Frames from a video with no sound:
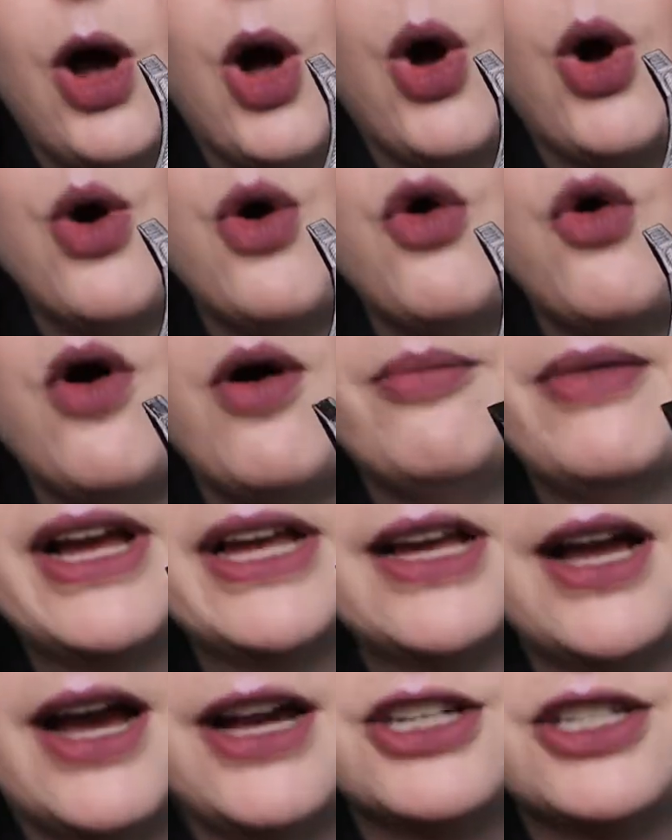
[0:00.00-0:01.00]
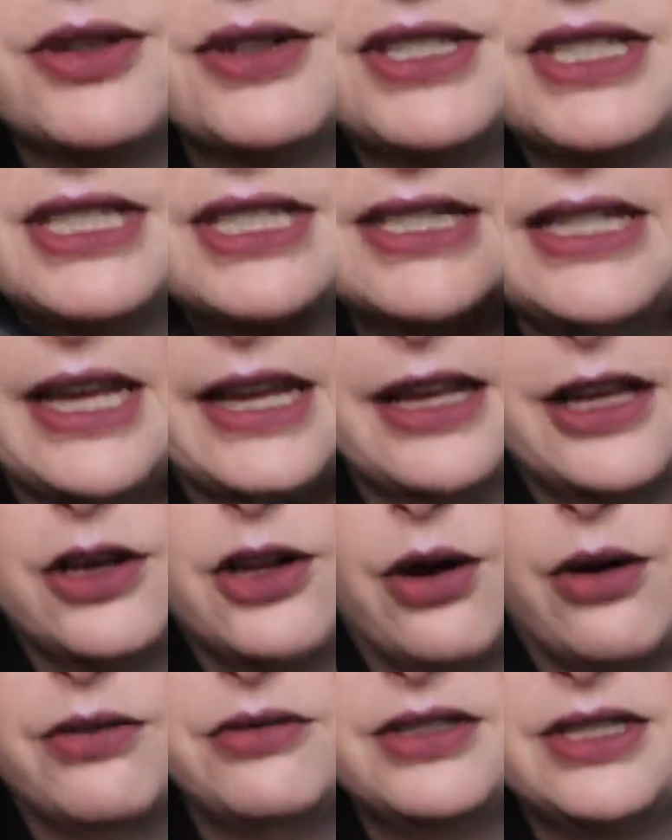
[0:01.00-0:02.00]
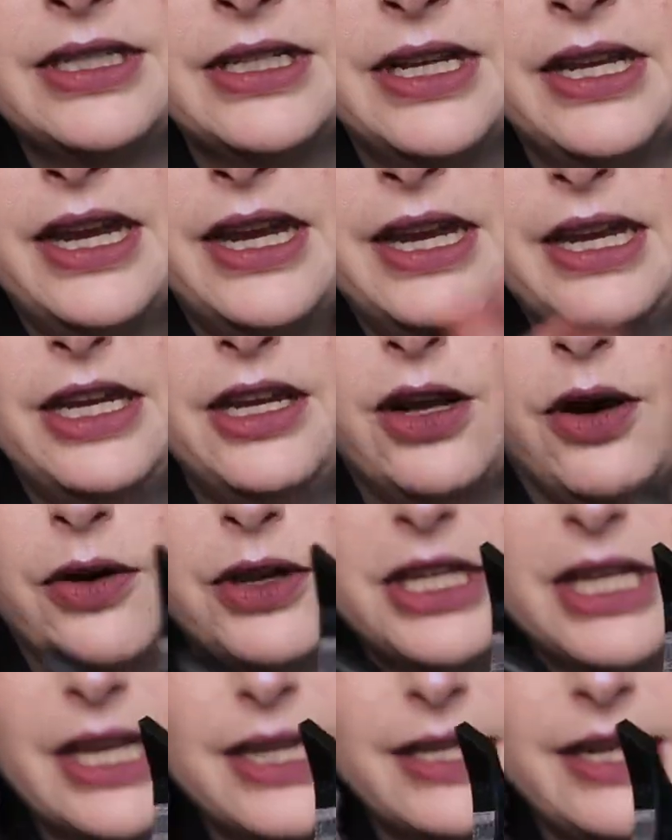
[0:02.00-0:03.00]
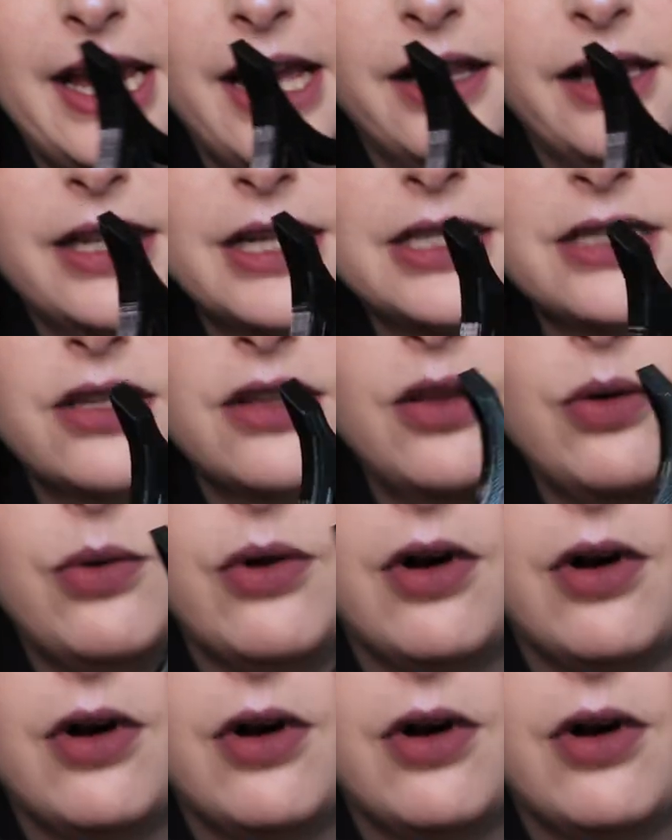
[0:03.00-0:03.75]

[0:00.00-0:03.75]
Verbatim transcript: Oh my gosh, so it's this thing, it goes, you know, you nail it into the